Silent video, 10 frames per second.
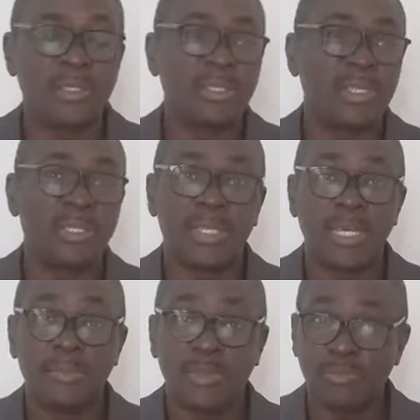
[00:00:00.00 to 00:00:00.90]
Take
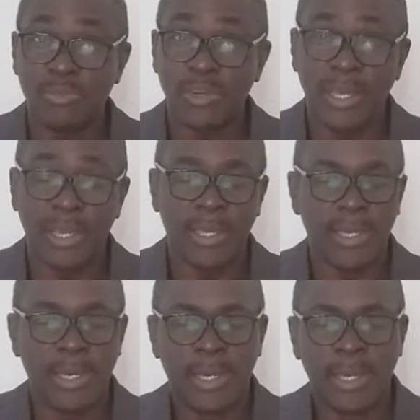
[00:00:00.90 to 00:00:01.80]
time to
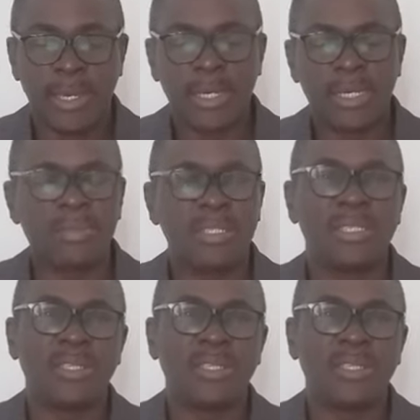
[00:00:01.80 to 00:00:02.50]
pray. This